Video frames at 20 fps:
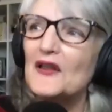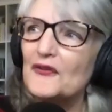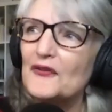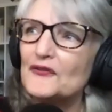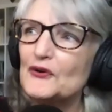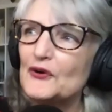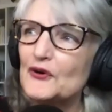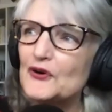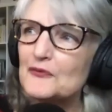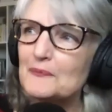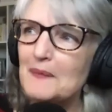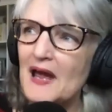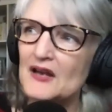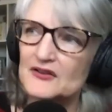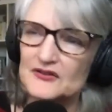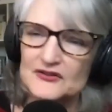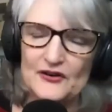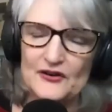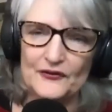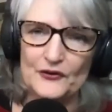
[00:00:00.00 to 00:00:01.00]
talk about,
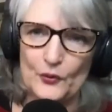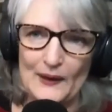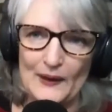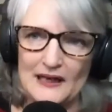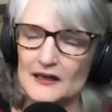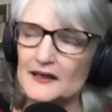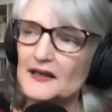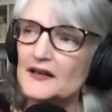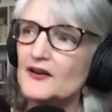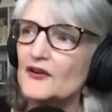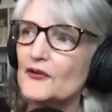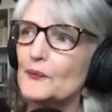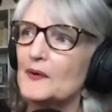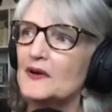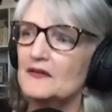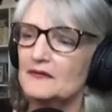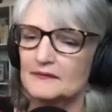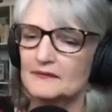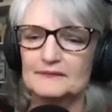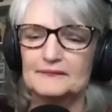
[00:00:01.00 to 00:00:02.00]
just quickly, because we're,
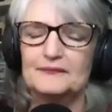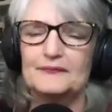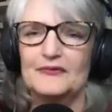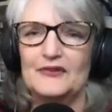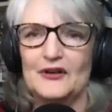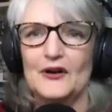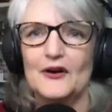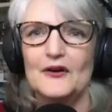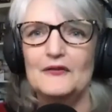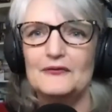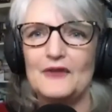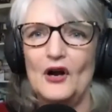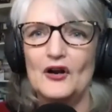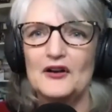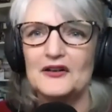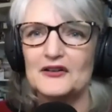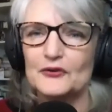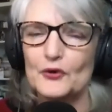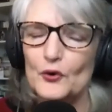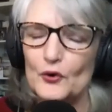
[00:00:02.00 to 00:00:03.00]
I could
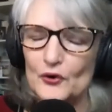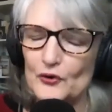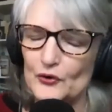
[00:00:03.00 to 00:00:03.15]
talk all